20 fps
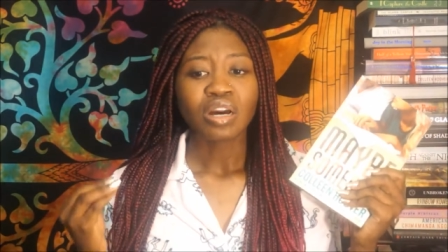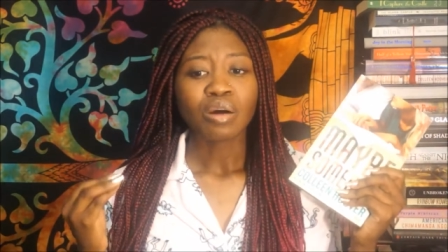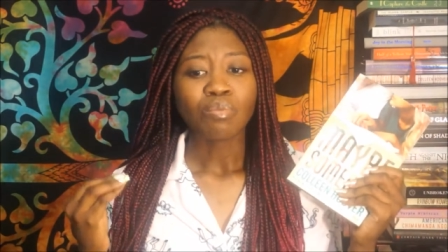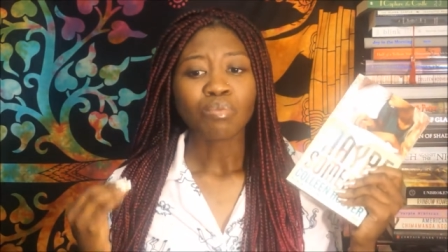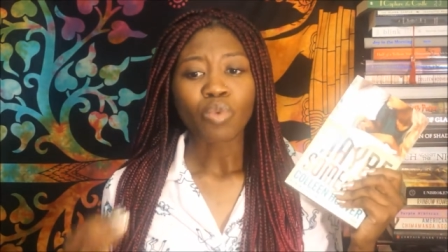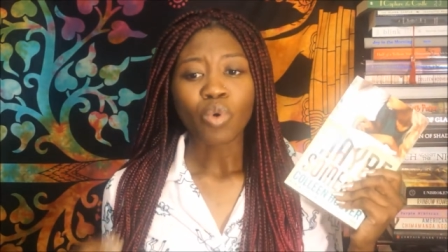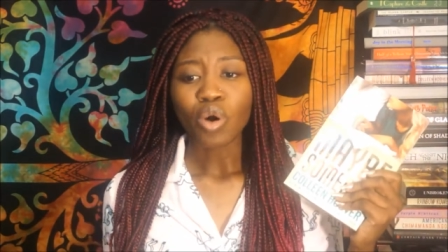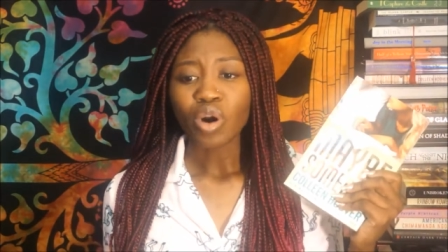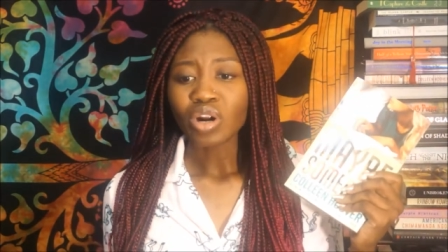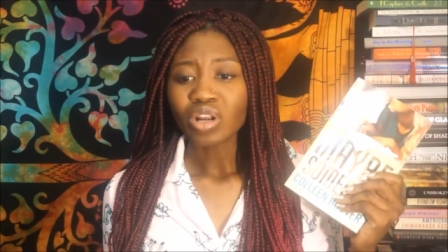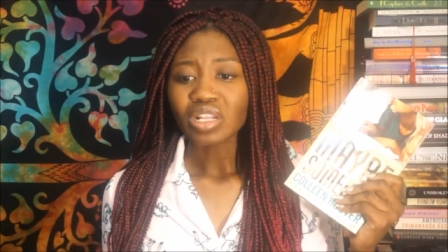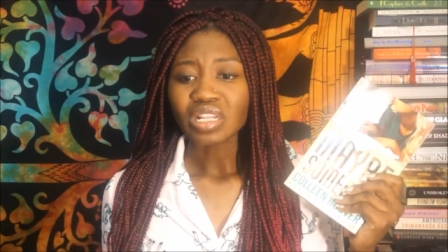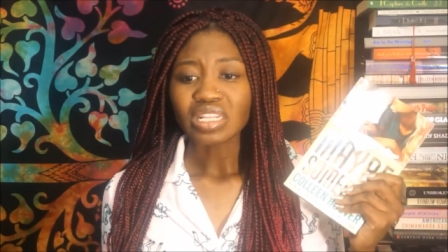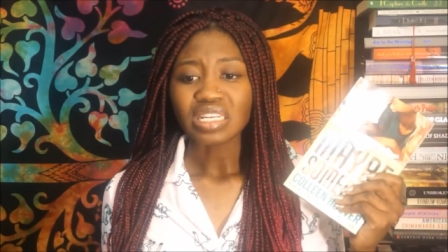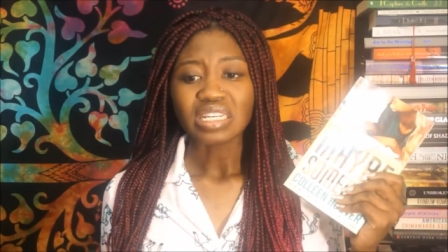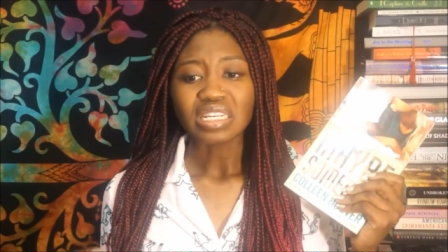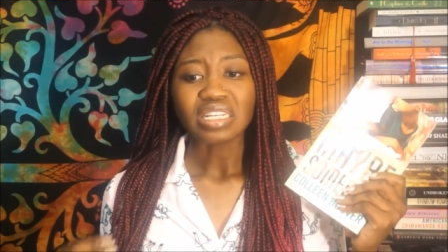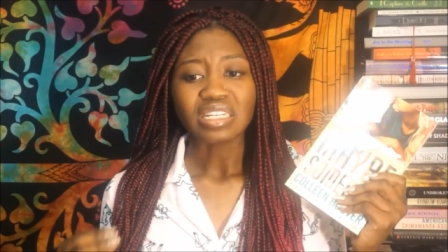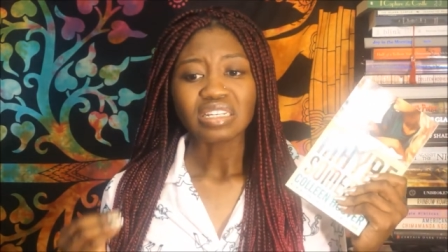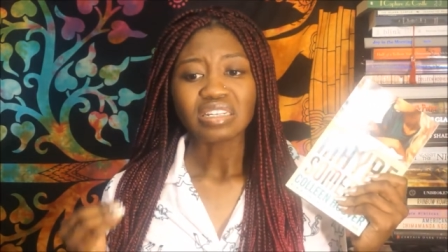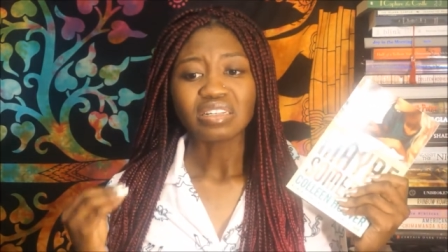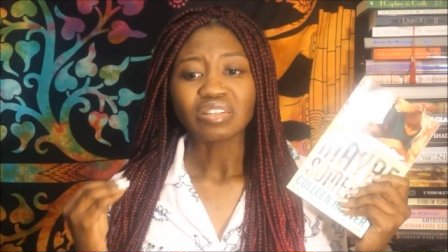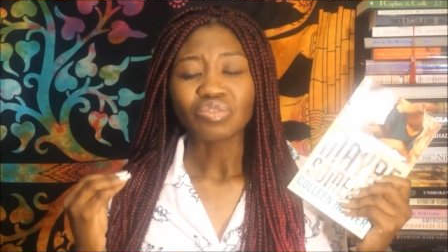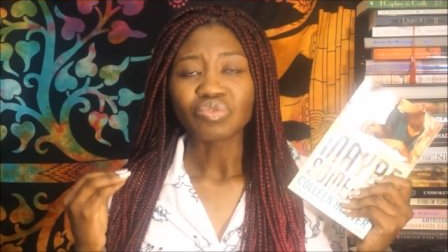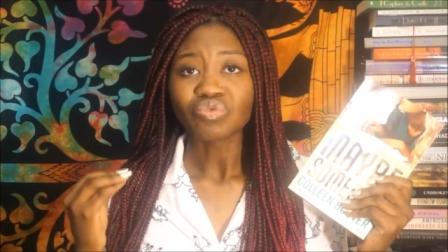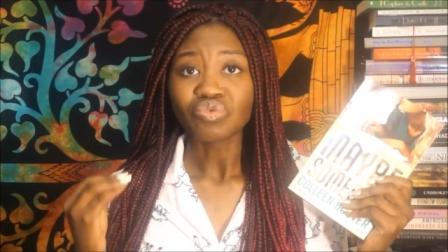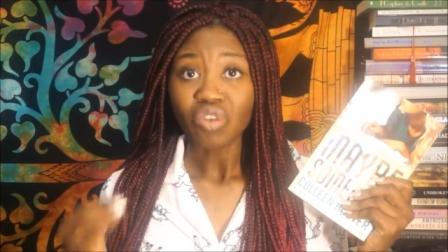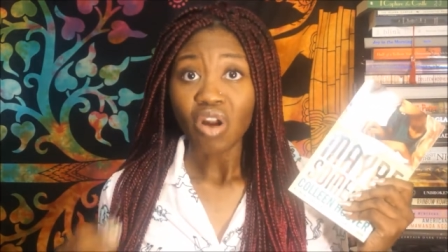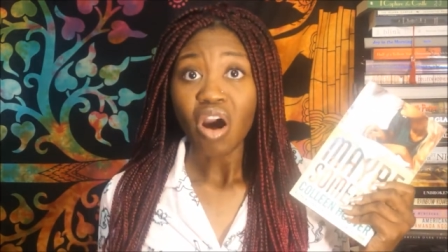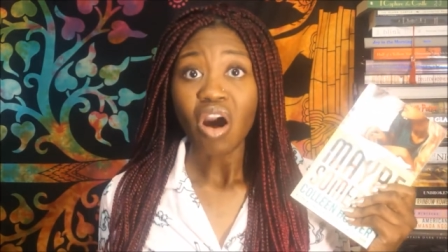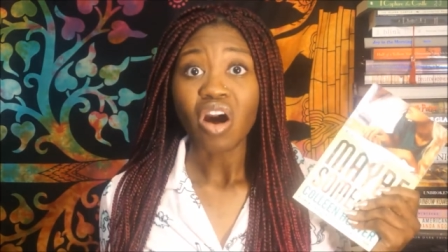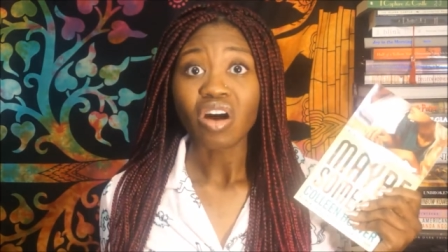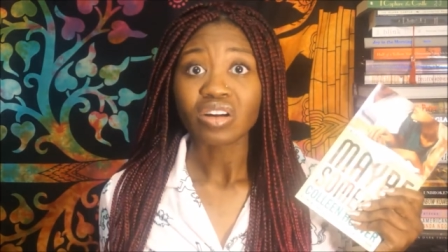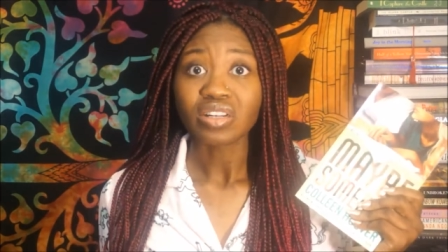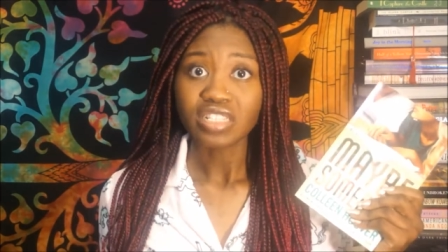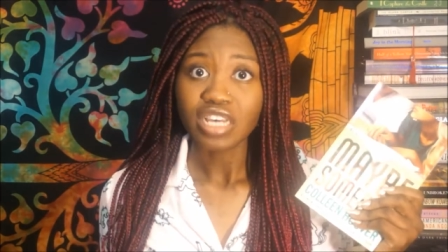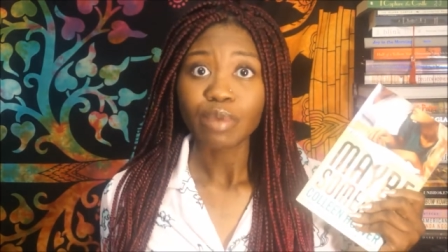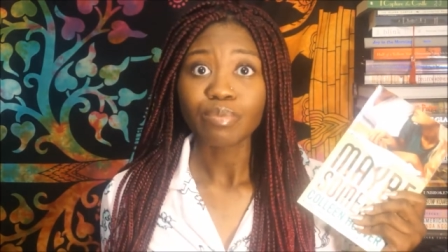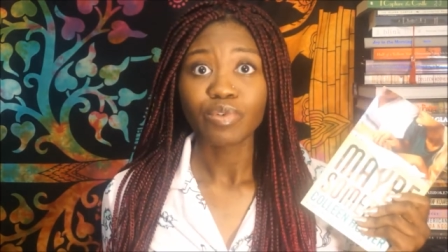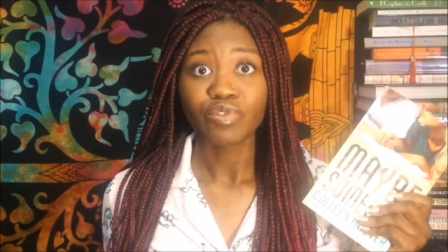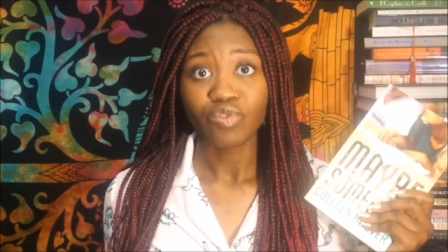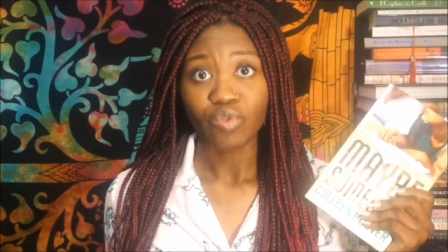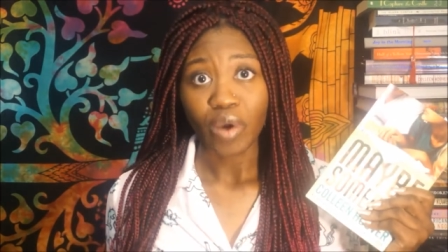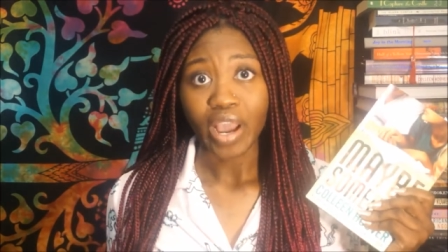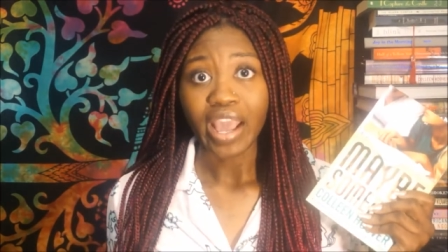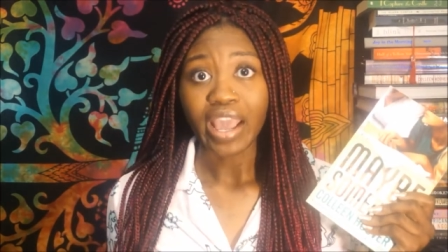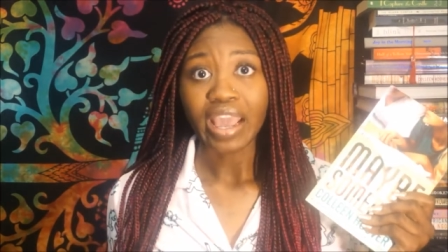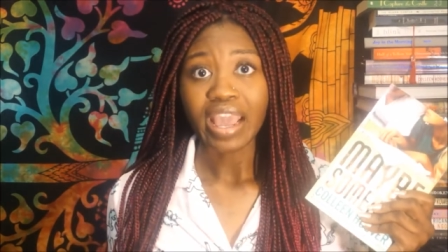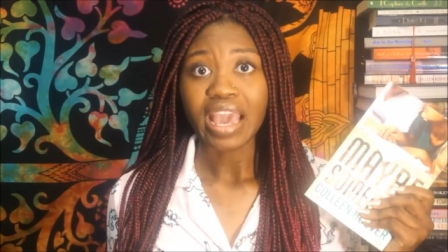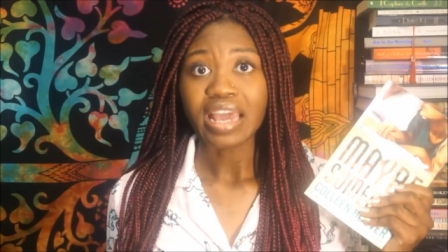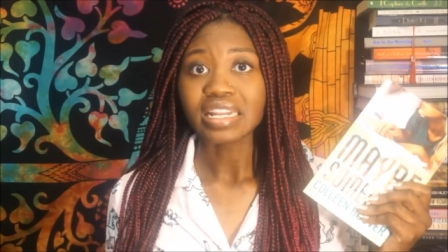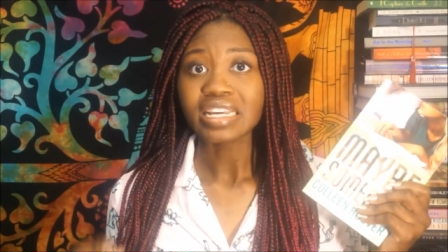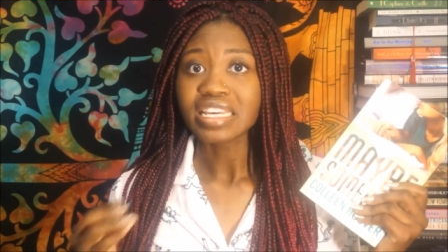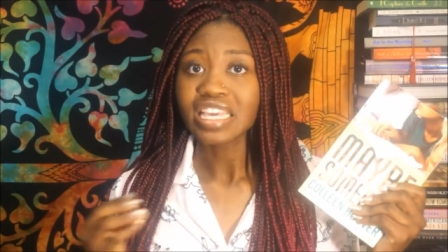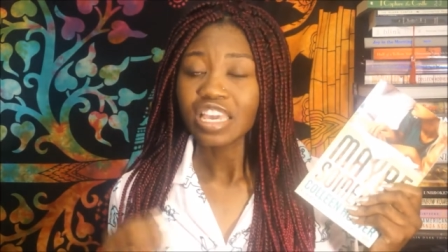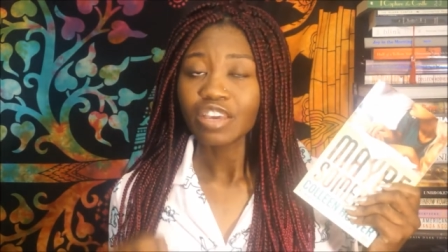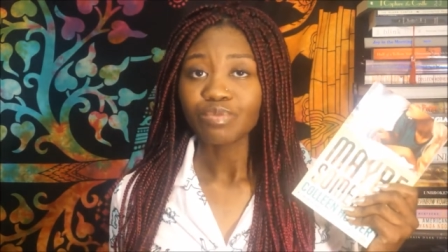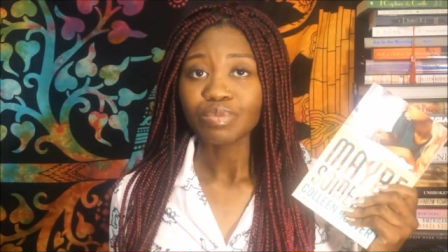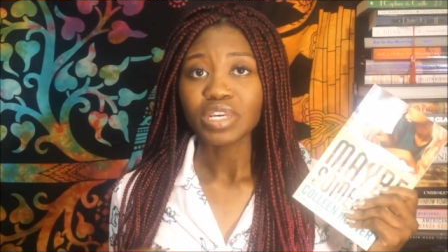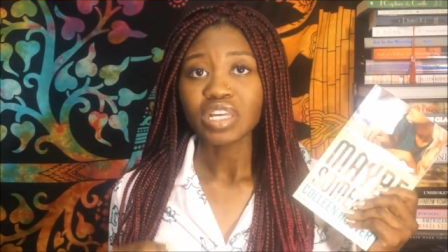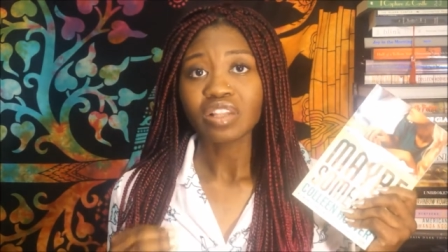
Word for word: morally wrong type of way and it gave me